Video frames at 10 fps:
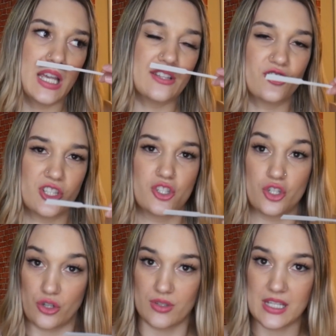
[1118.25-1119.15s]
It's just
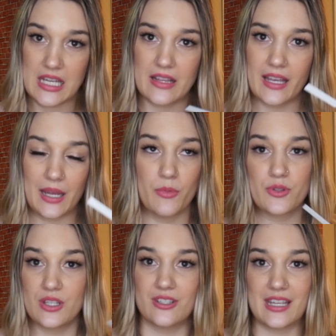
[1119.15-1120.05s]
juicy. Like I
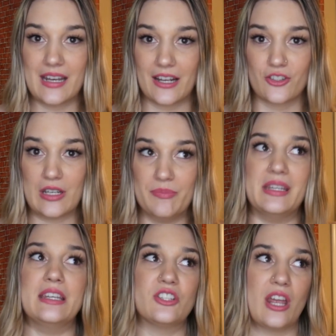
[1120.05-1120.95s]
mostly just get nectarine,
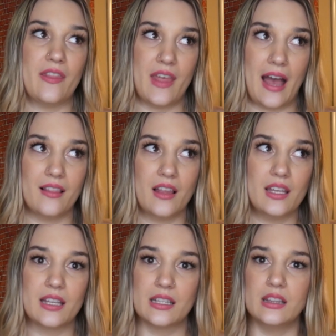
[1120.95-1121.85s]
peach, and that
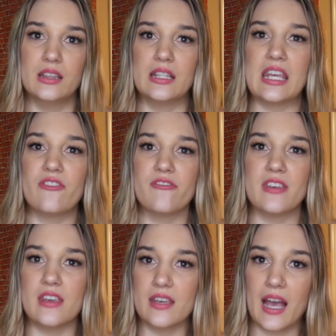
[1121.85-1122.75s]
like
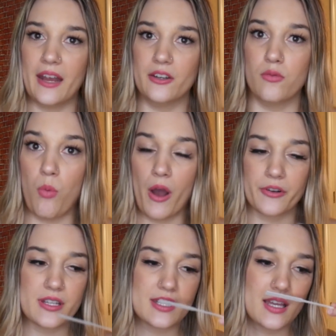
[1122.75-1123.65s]
leafy kind of
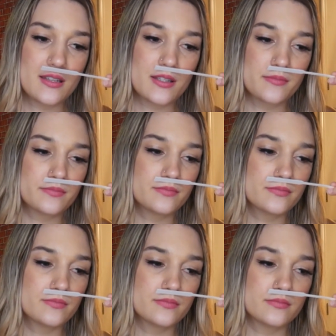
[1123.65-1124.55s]
watery scent.
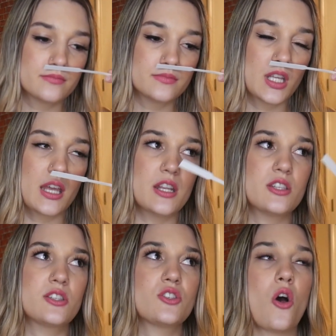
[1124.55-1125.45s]
It
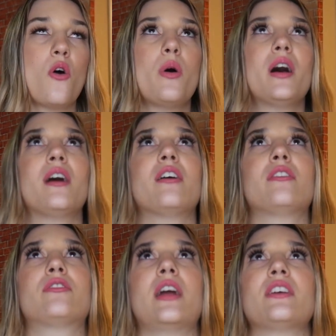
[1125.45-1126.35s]
is so
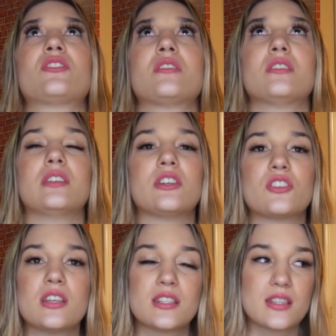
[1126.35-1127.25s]
fresh and
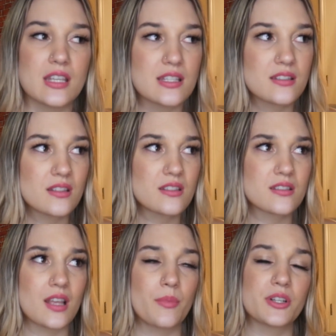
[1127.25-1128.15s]
delicious. This in the
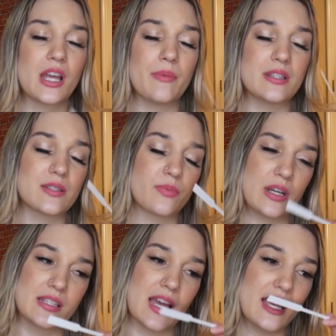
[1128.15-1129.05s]
summertime and
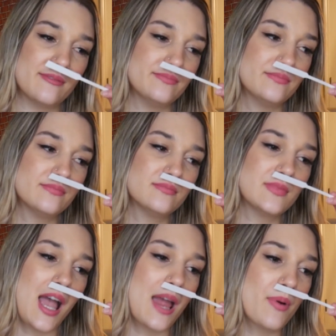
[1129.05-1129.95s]
springtime,
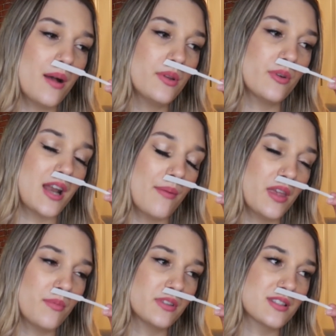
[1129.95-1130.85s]
I probably would not be
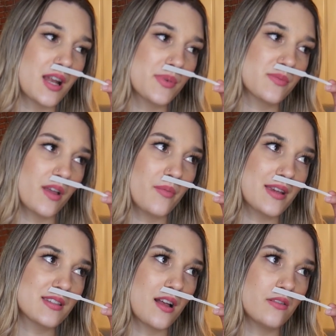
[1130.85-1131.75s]
able to stop smelling
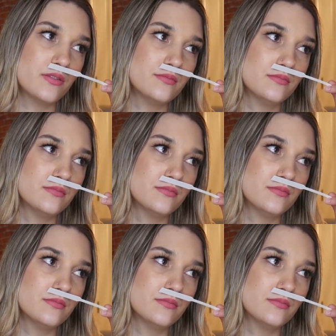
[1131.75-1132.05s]
myself.